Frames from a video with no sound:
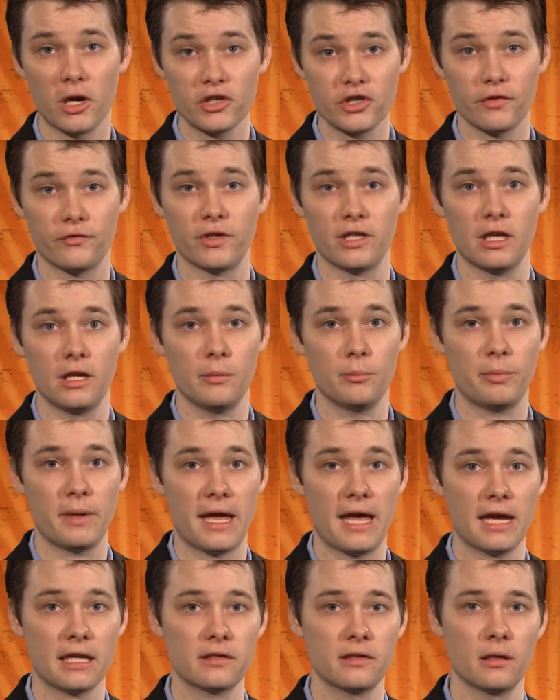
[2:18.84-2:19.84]
much of an
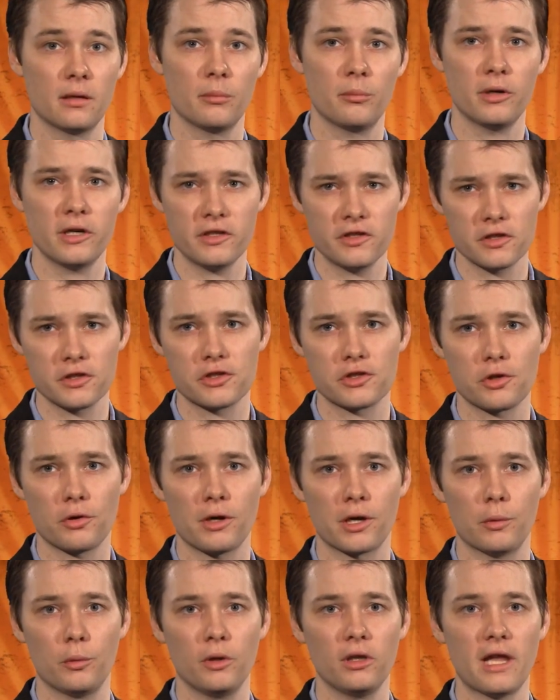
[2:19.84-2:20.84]
impact, but it's a
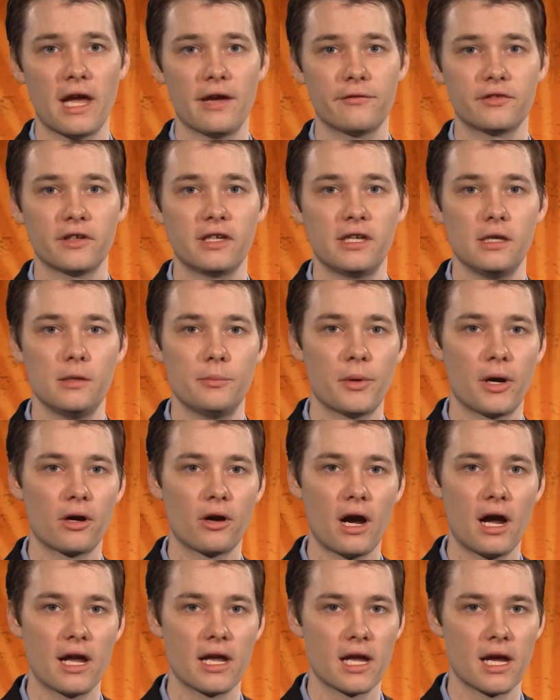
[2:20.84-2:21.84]
story we'll have to keep
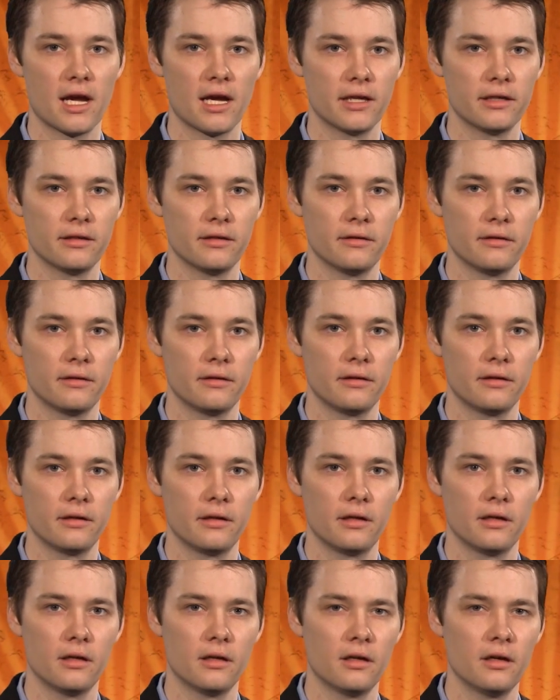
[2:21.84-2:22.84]
our eye on.
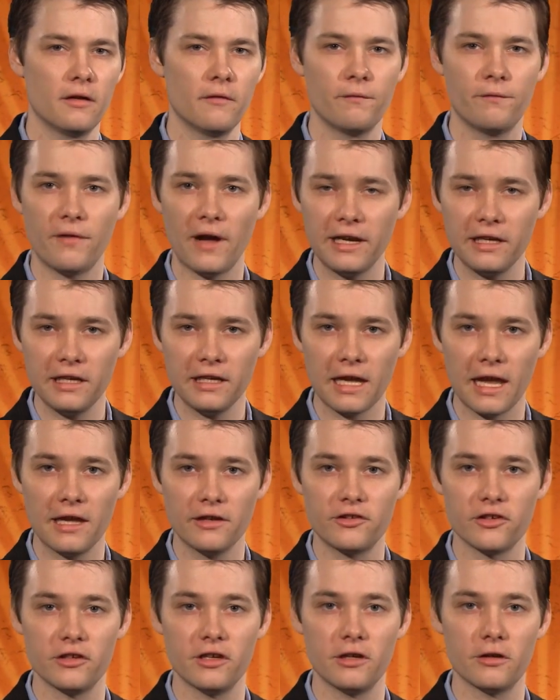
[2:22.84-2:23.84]
Finding
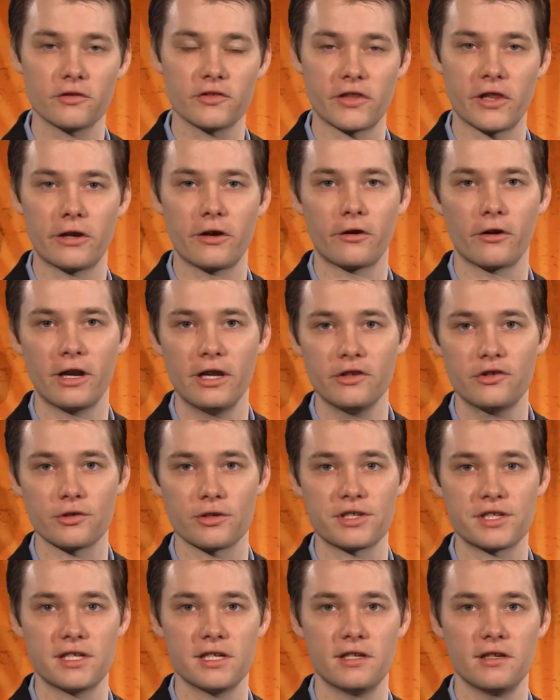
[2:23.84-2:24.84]
engineers that are
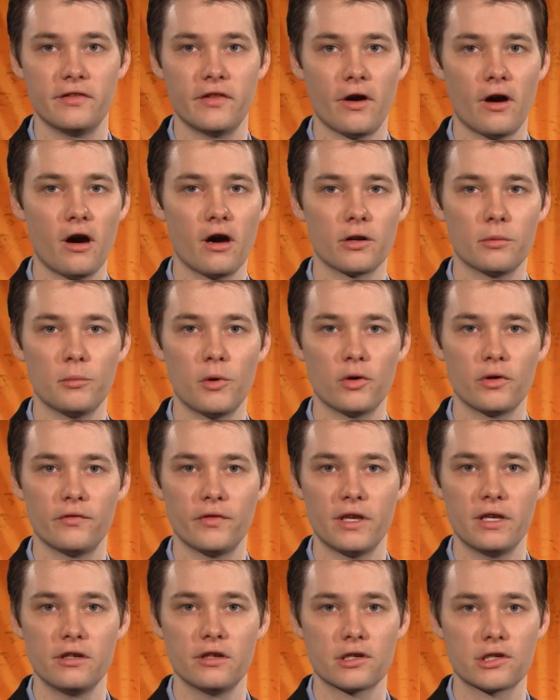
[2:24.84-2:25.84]
interested in the automotive
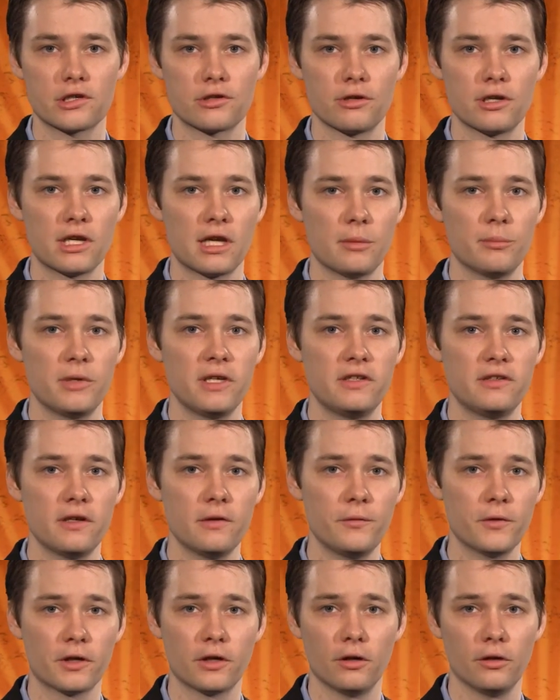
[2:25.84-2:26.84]
industry can be
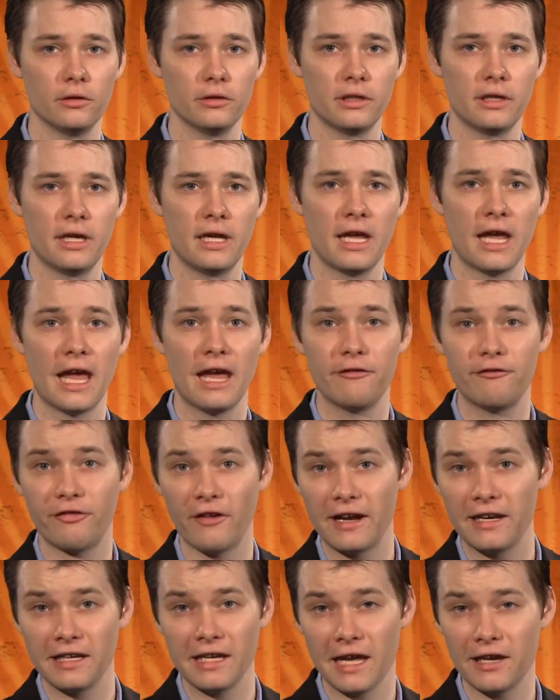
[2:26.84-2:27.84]
difficult, and
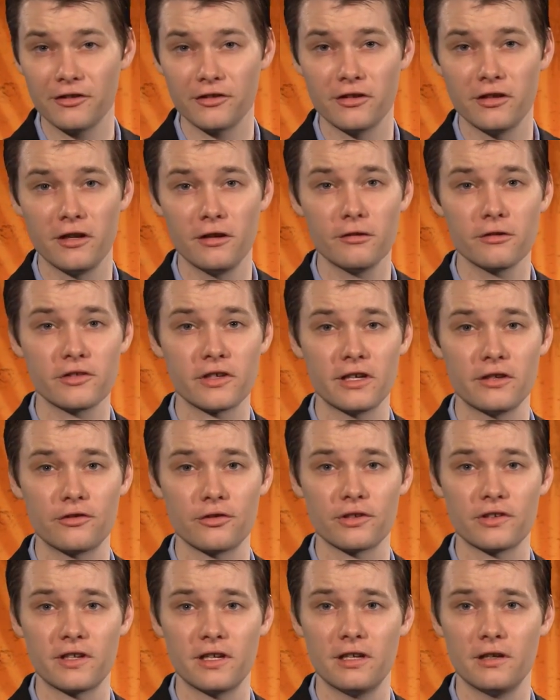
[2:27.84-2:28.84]
finding engineers
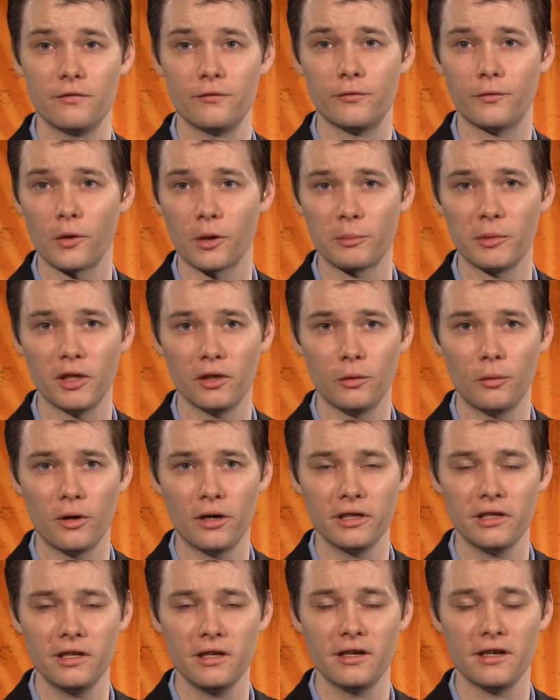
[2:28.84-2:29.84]
interested in Formula
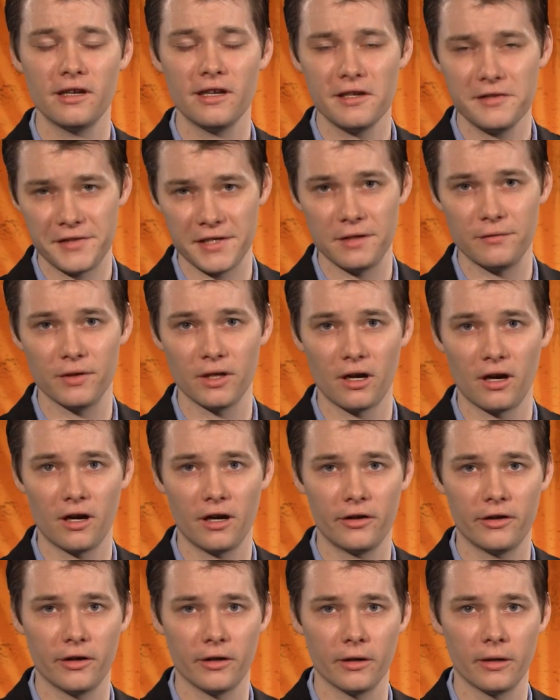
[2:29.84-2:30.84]
One is even
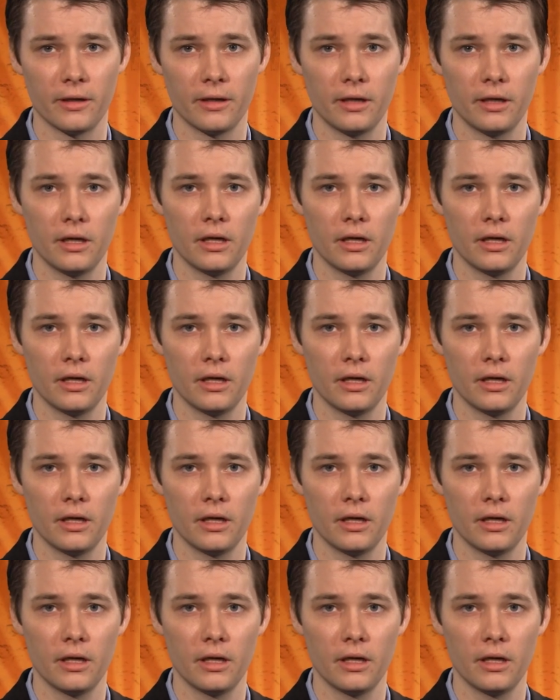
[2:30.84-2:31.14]
harder.